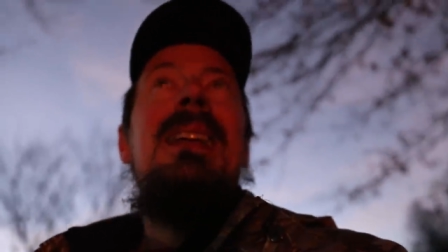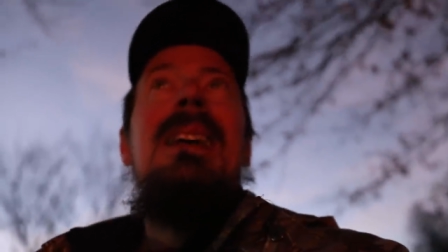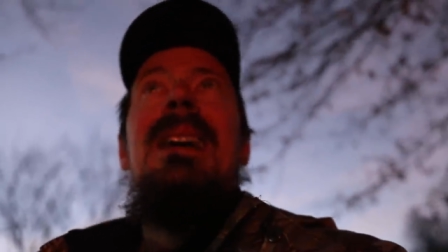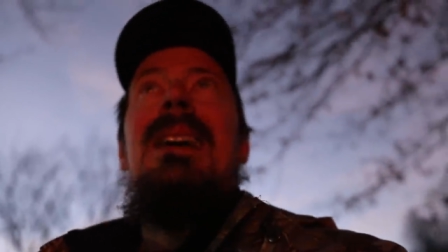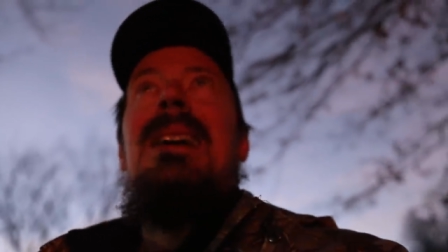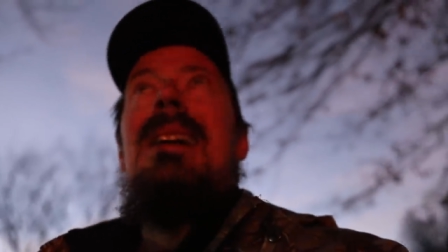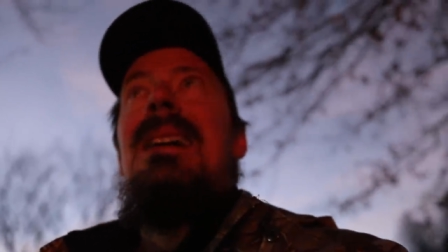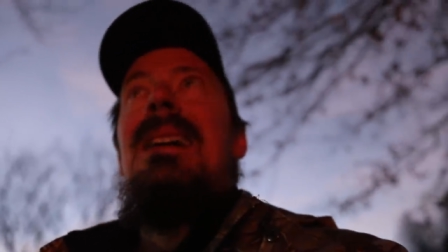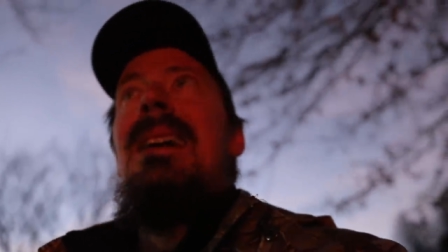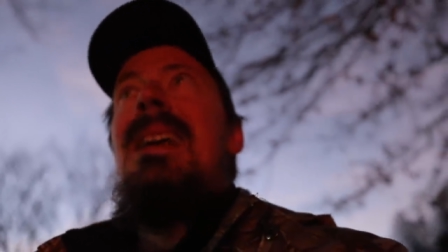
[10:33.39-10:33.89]

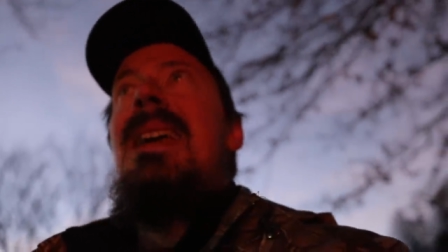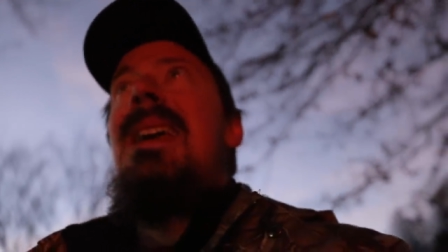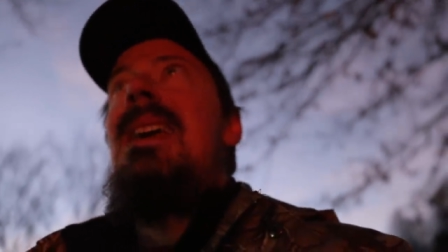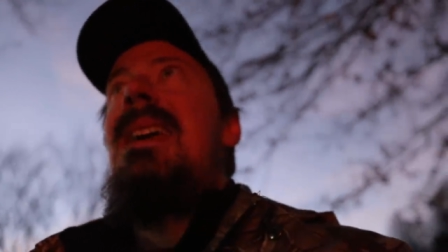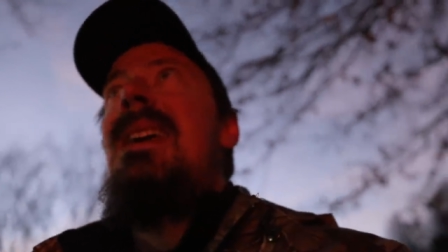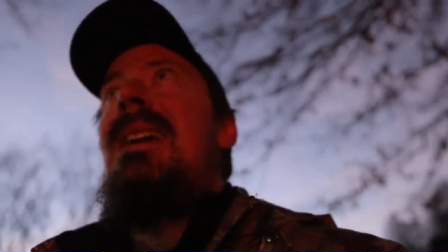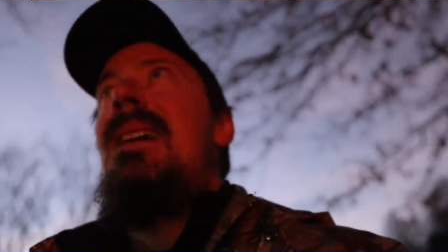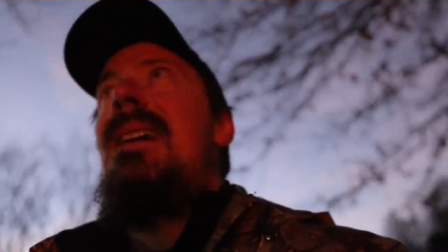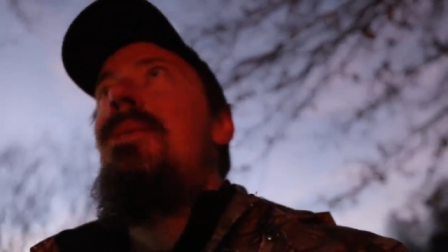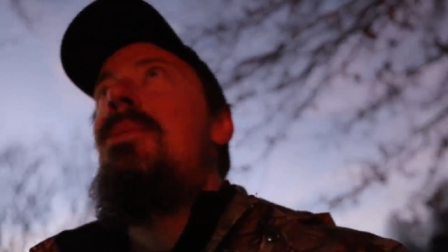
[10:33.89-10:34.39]
uh,
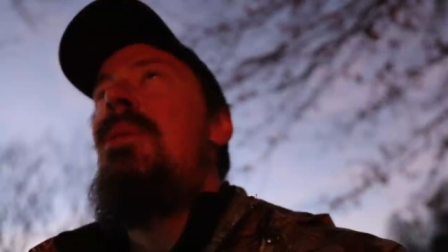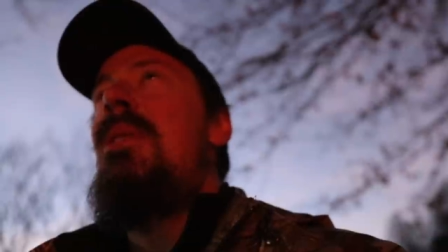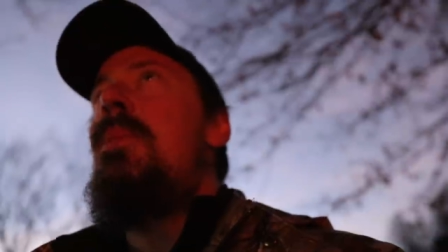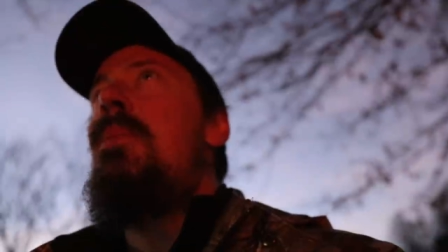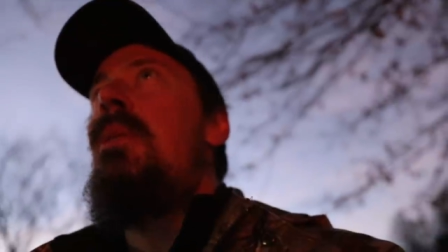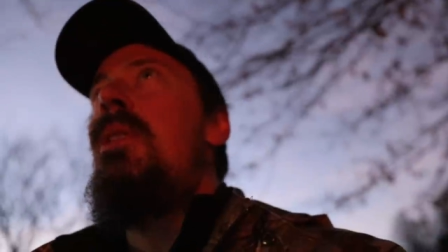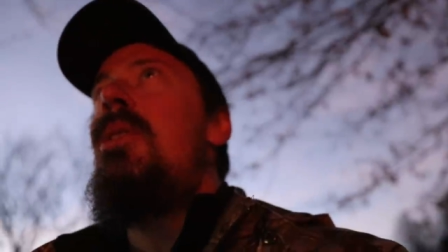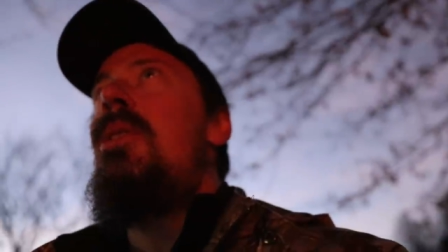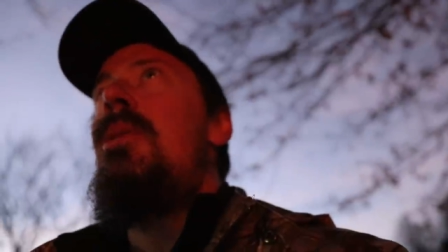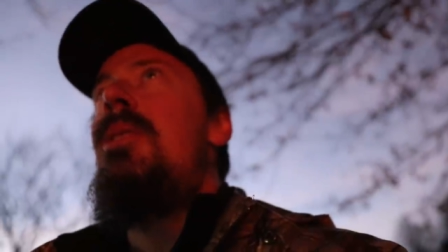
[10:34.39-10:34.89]
I wanted to
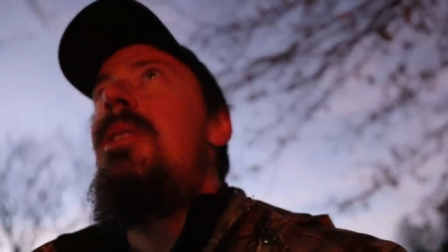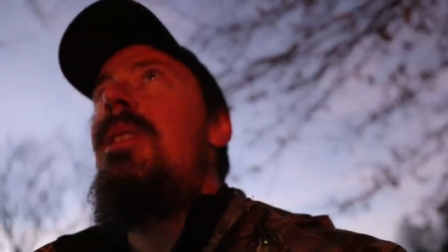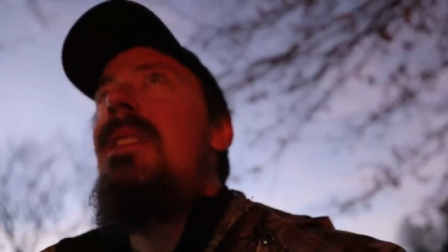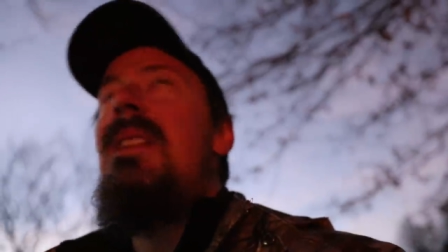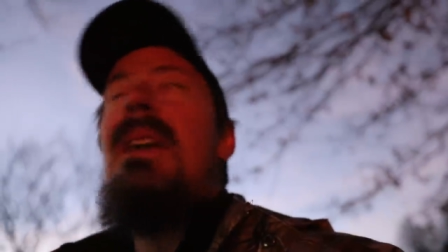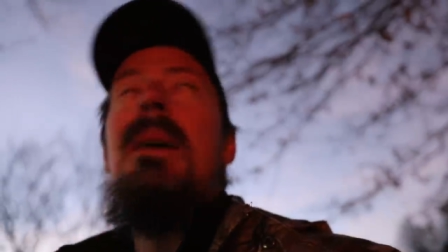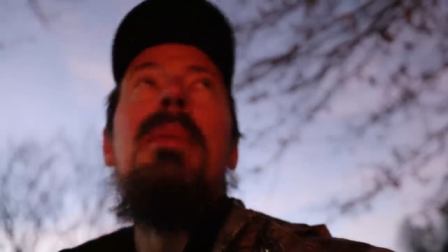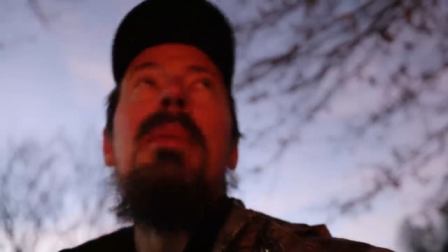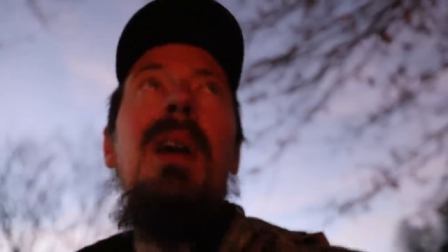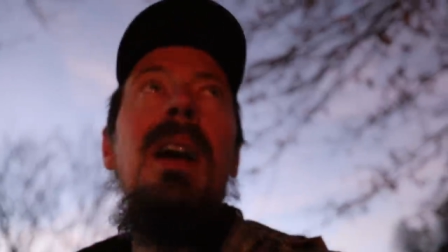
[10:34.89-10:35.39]
bring you along in
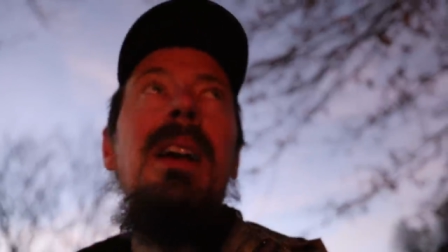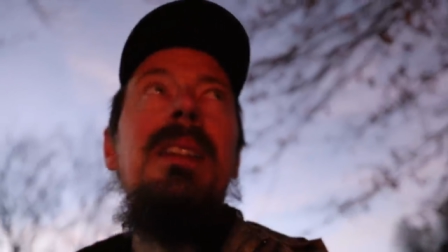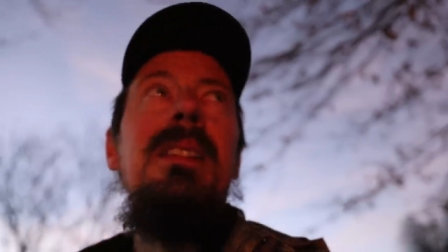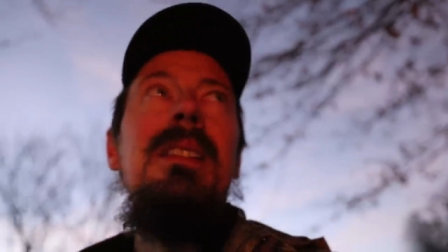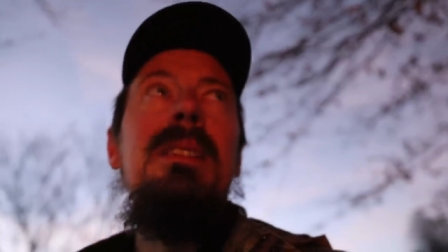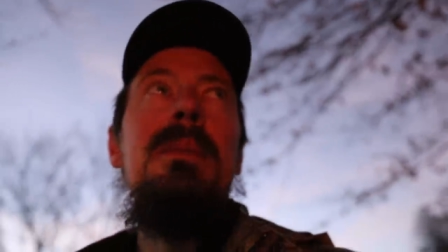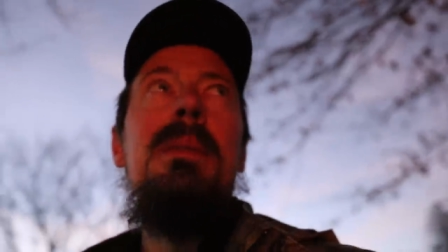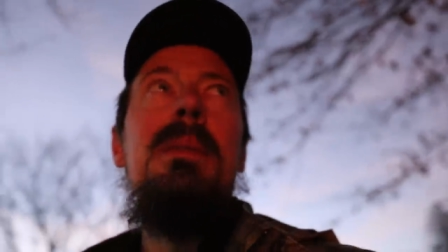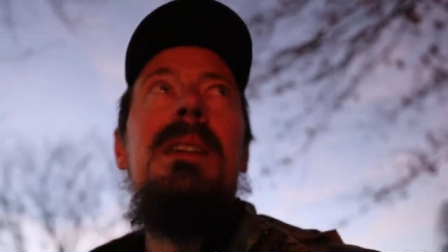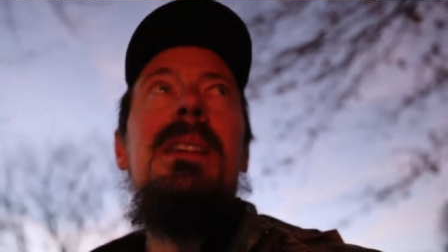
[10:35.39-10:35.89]
that
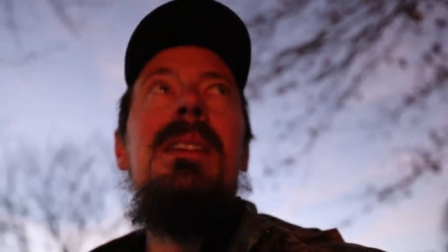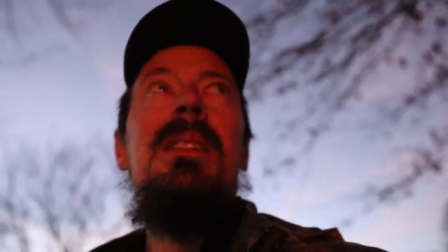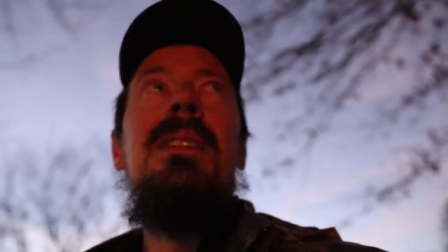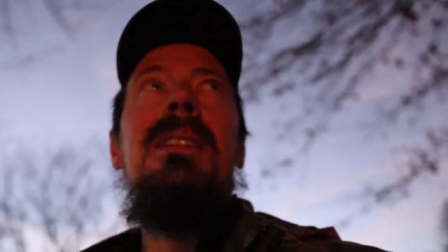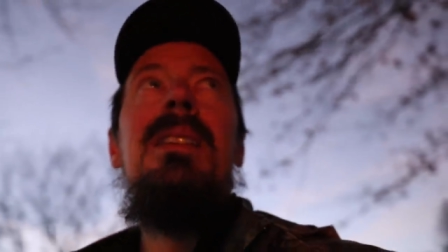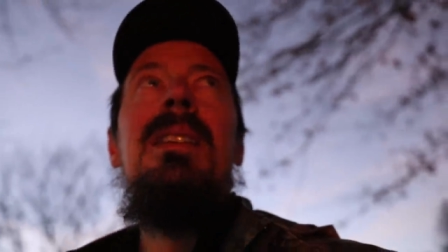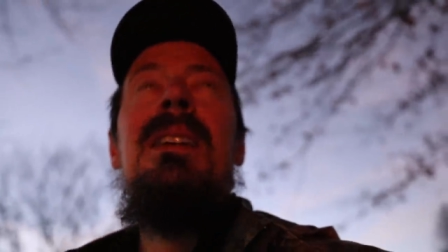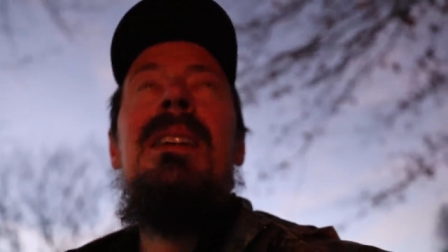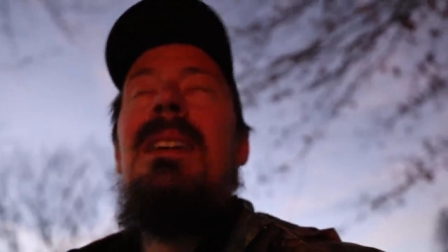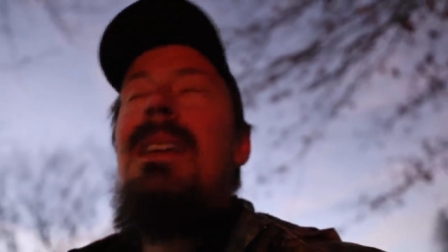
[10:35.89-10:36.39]
process because